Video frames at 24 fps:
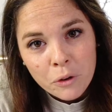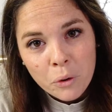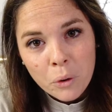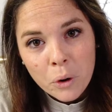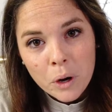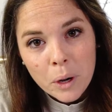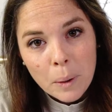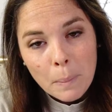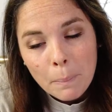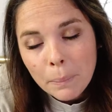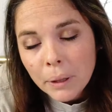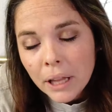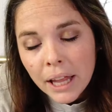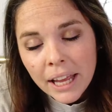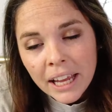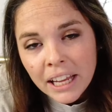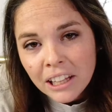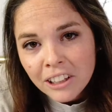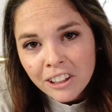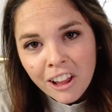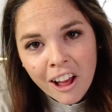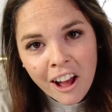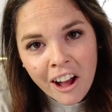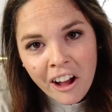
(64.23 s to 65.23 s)
for playing
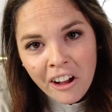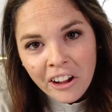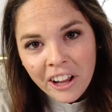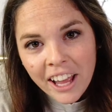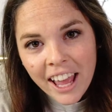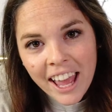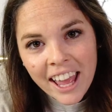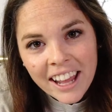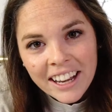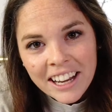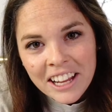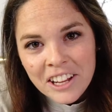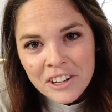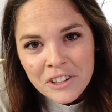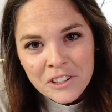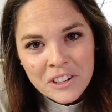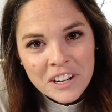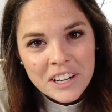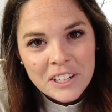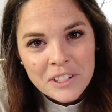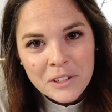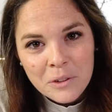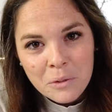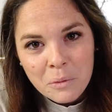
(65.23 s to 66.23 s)
along and
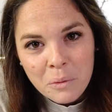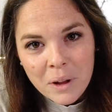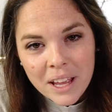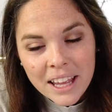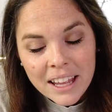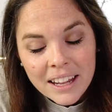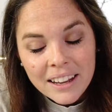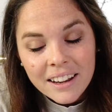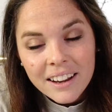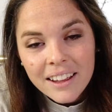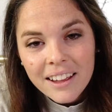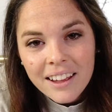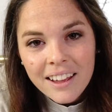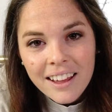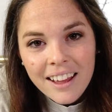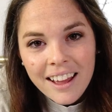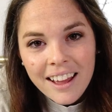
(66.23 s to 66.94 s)
entering to win.